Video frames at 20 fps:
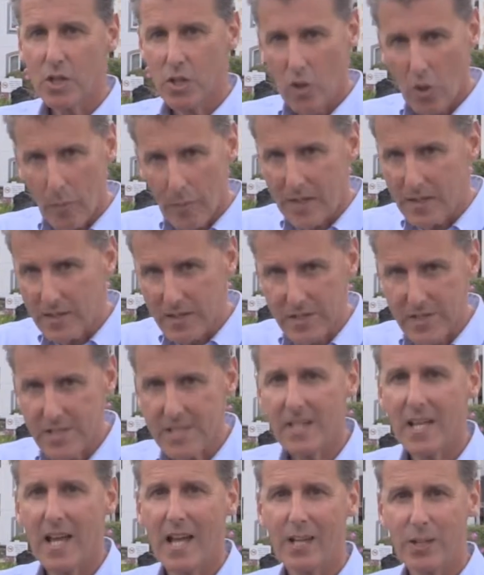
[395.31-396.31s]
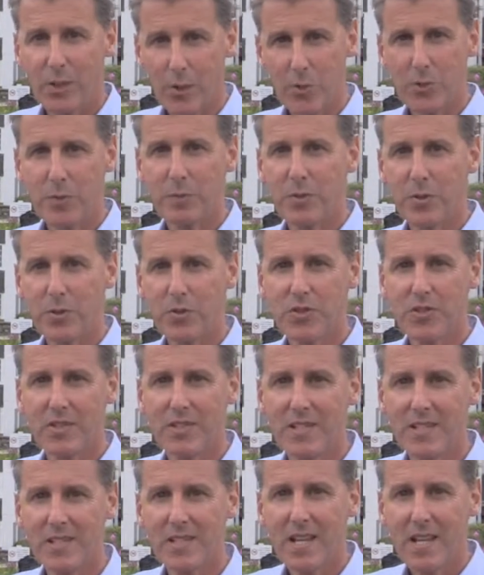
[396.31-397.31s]
comments and
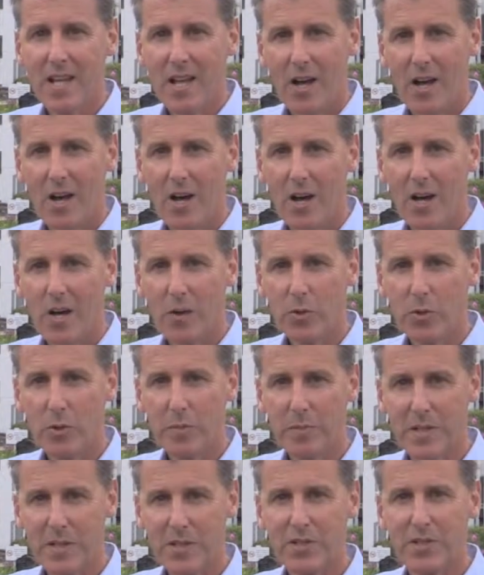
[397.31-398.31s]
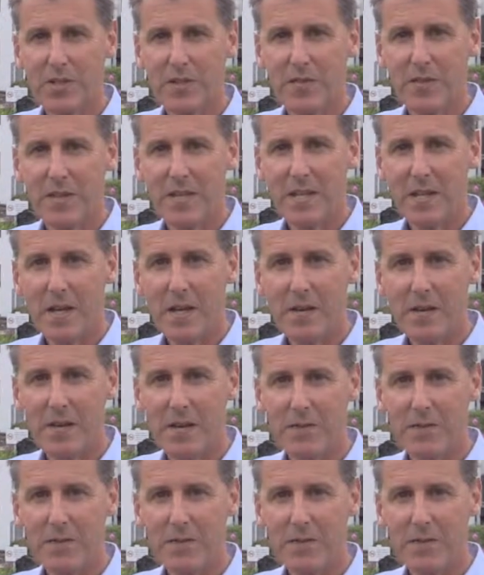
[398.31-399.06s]
contributions on completion of the